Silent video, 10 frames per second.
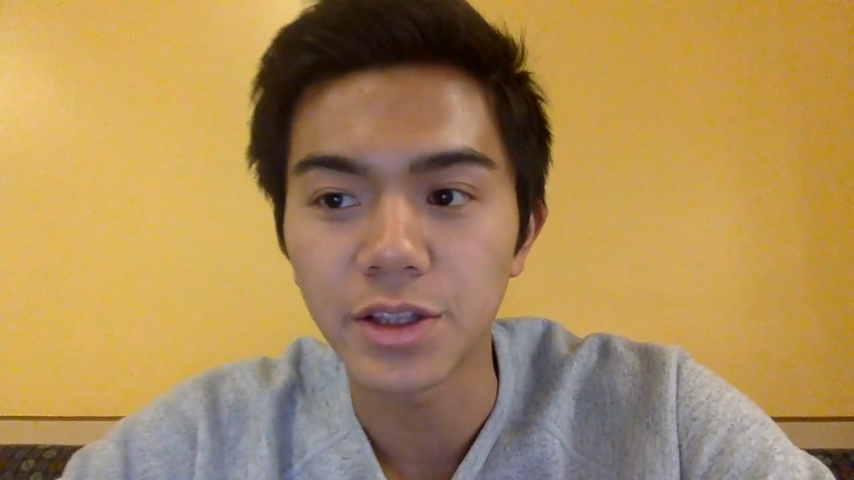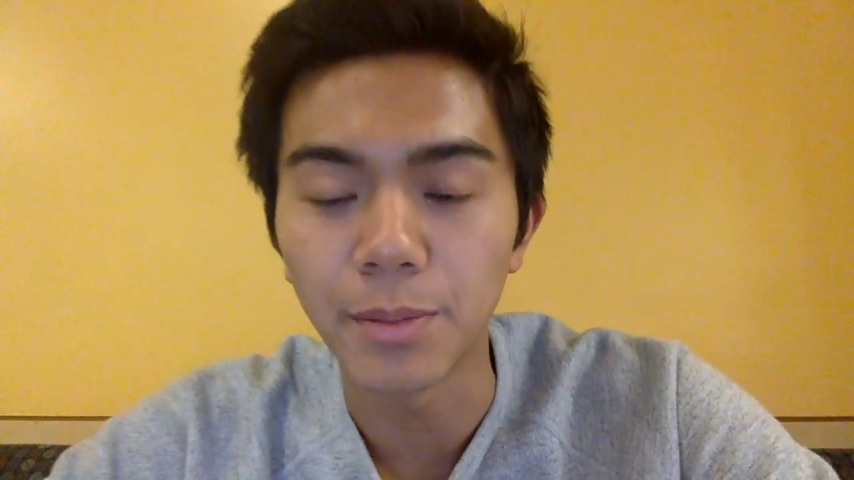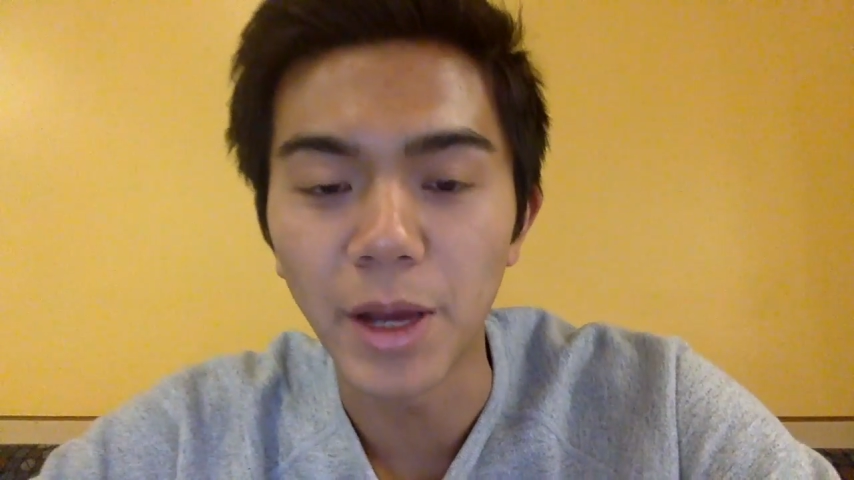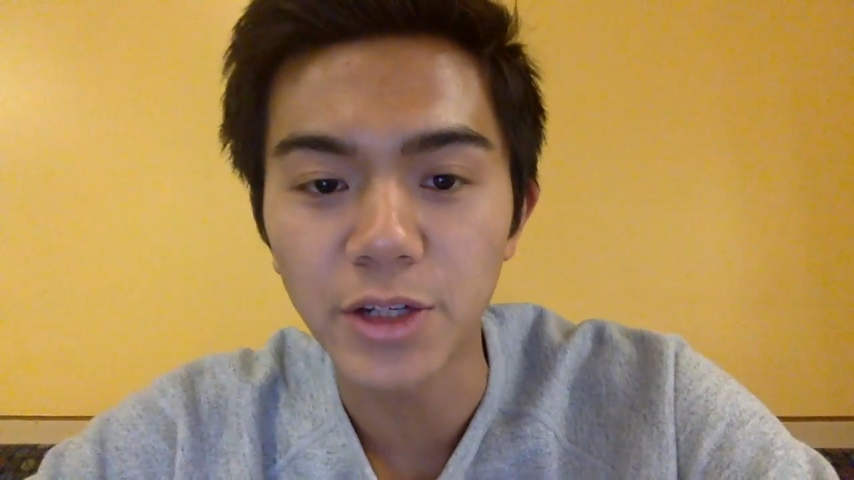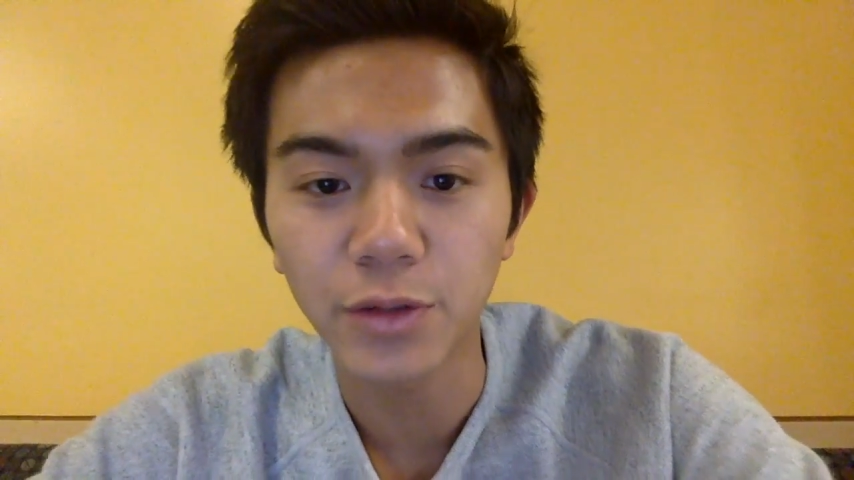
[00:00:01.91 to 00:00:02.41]
the
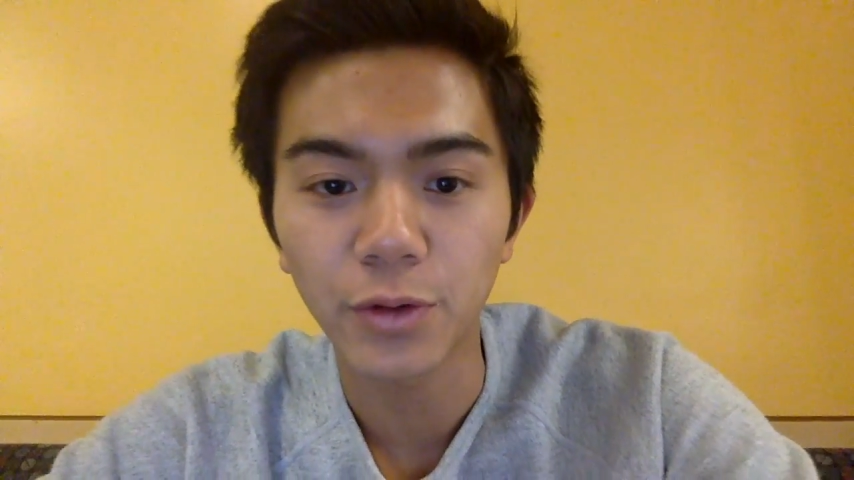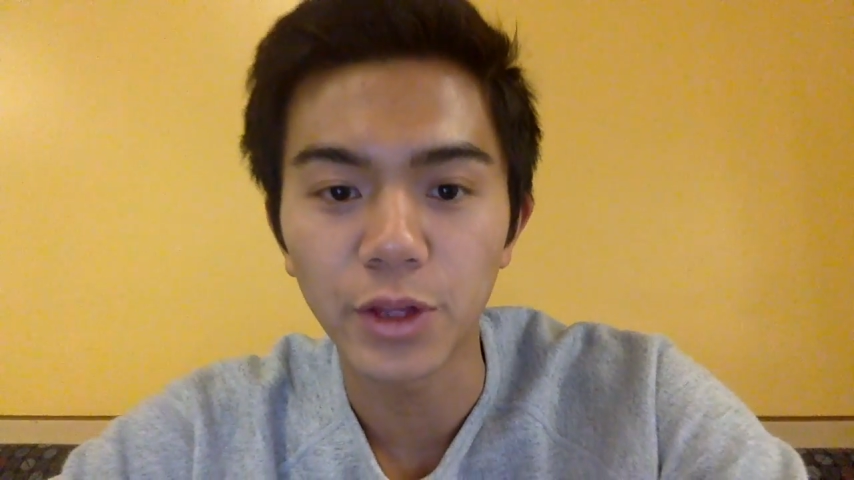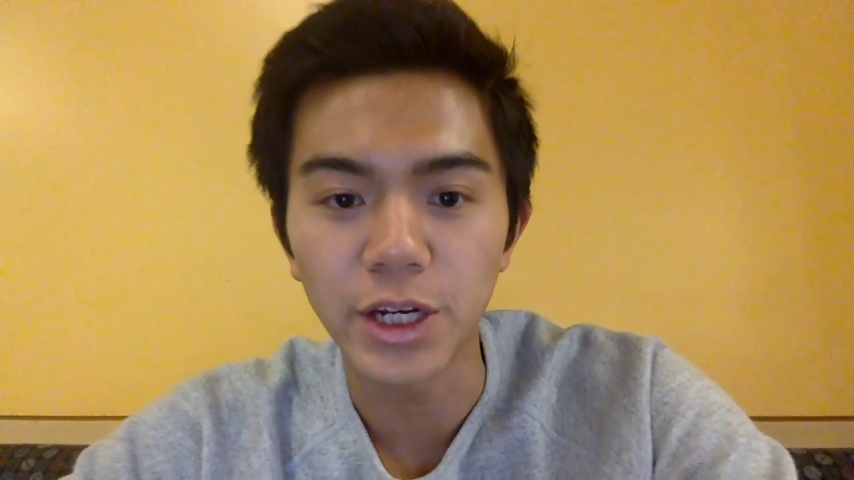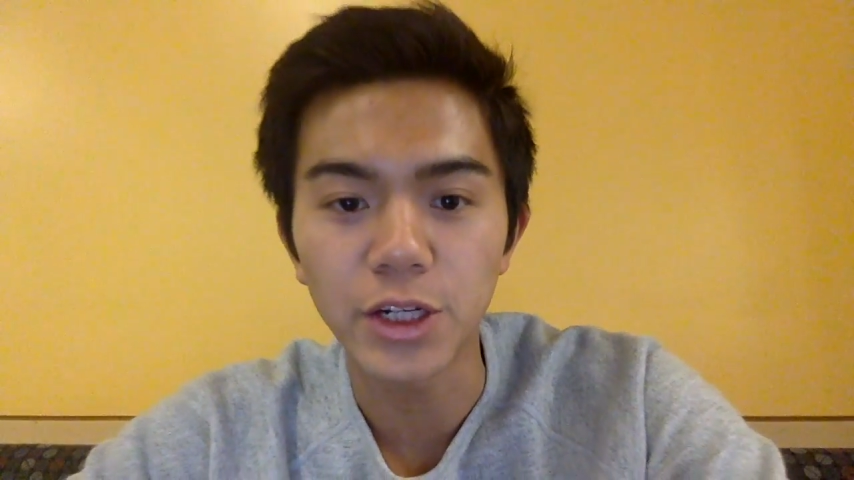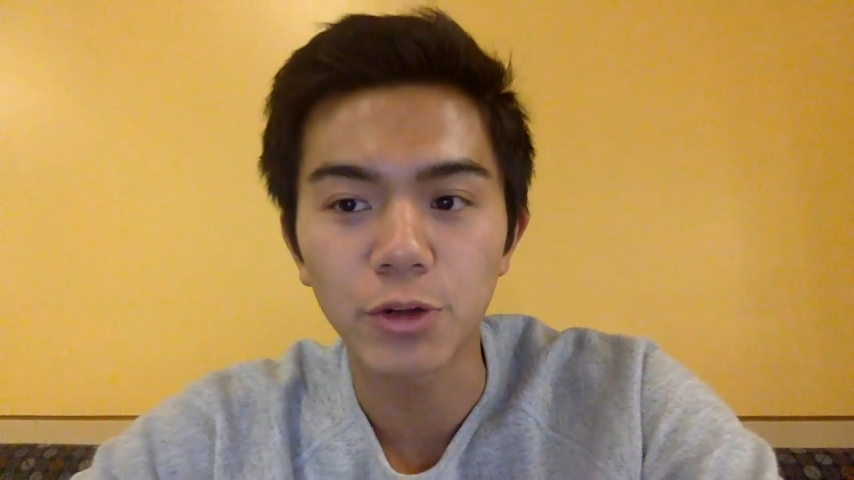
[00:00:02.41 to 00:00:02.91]
measure for
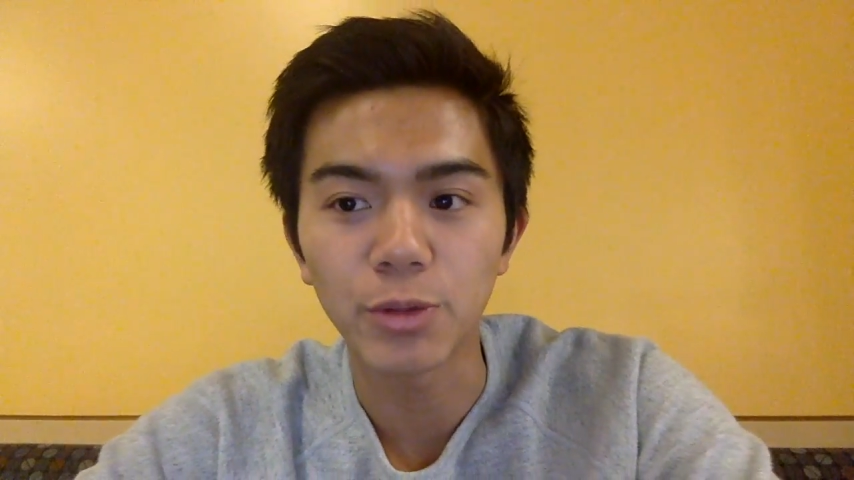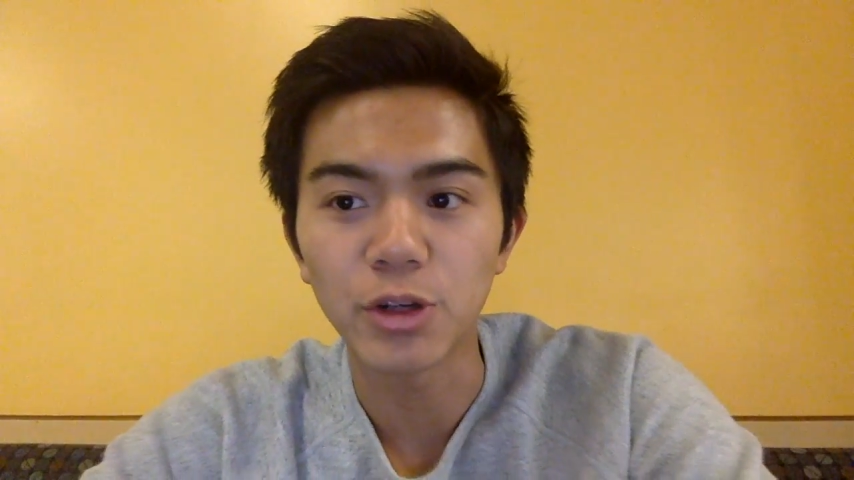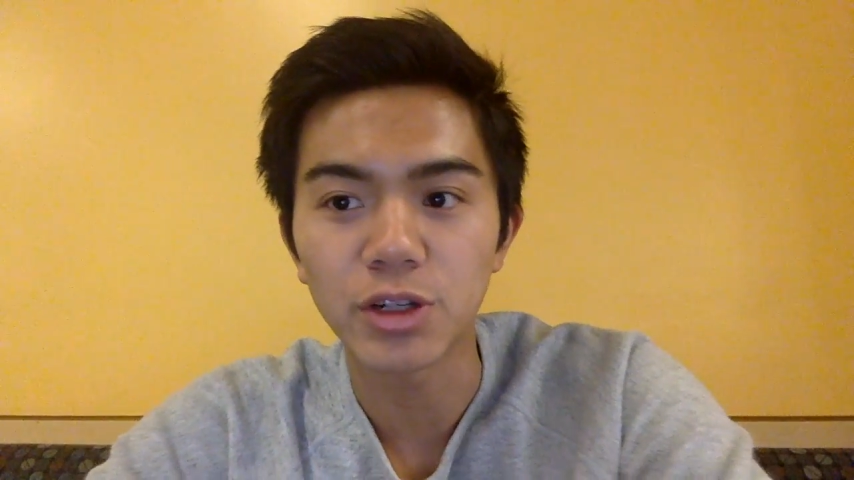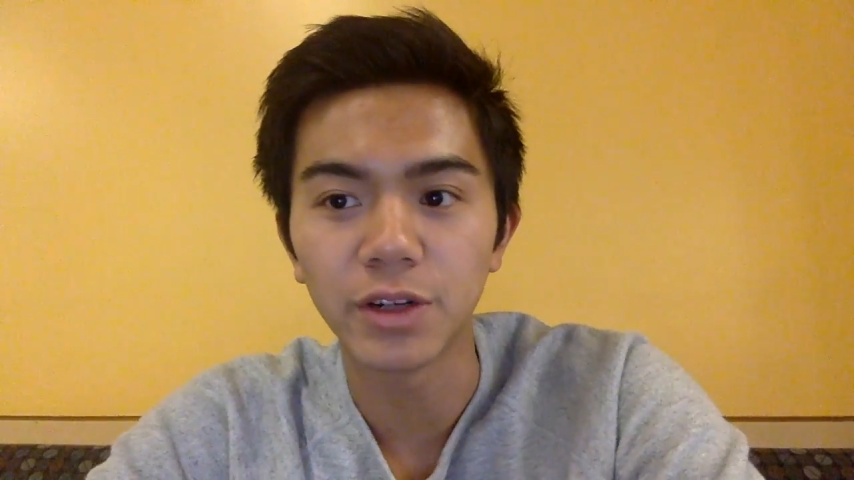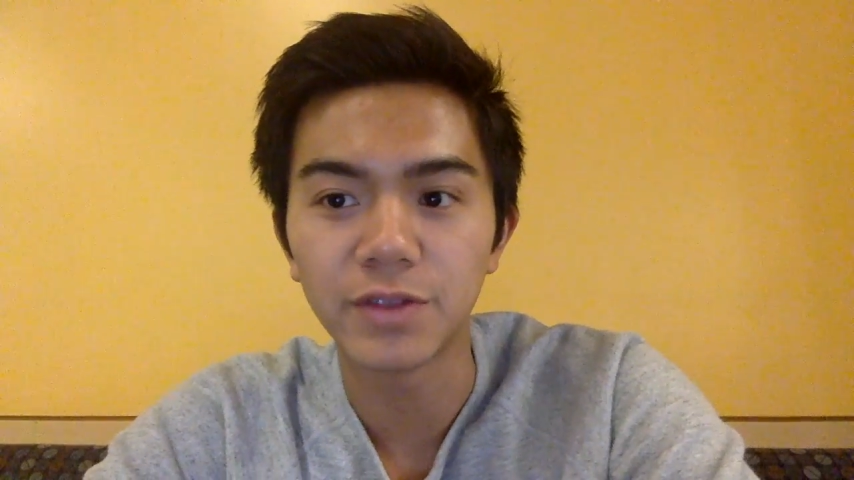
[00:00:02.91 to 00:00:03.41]
the distribution